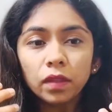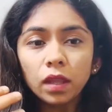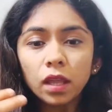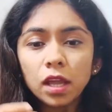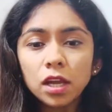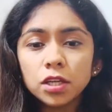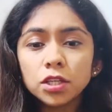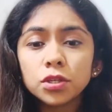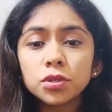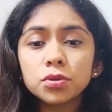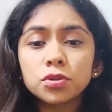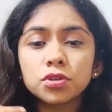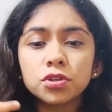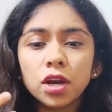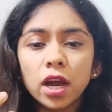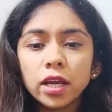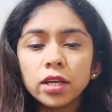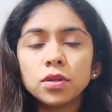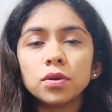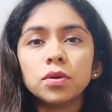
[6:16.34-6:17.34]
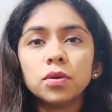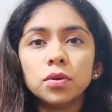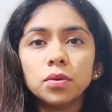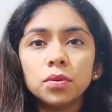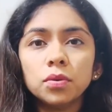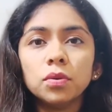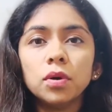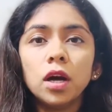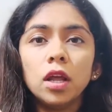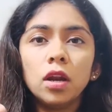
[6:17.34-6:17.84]
You try to
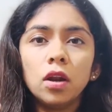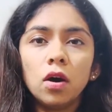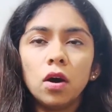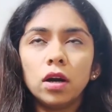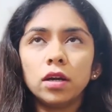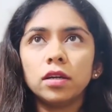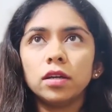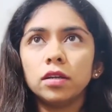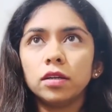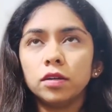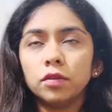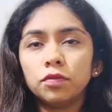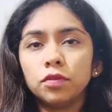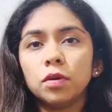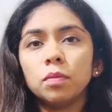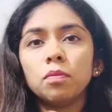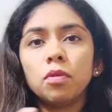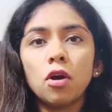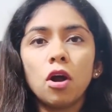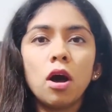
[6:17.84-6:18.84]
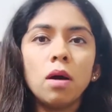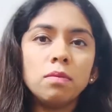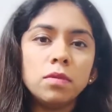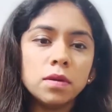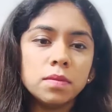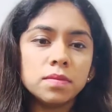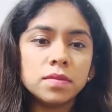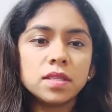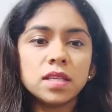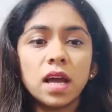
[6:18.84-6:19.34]
do a lot different
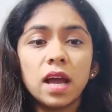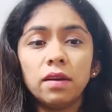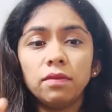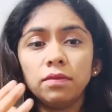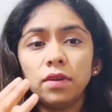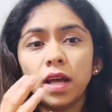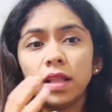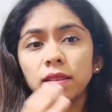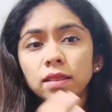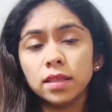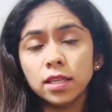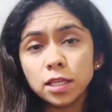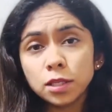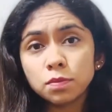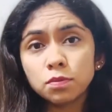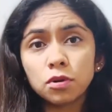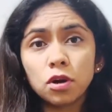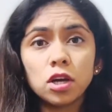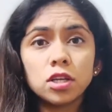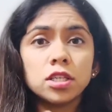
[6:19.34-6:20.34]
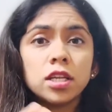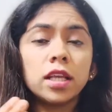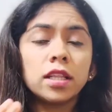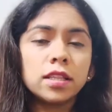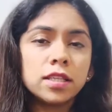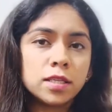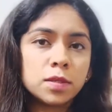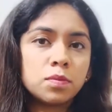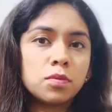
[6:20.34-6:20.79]
problems. I've done this project.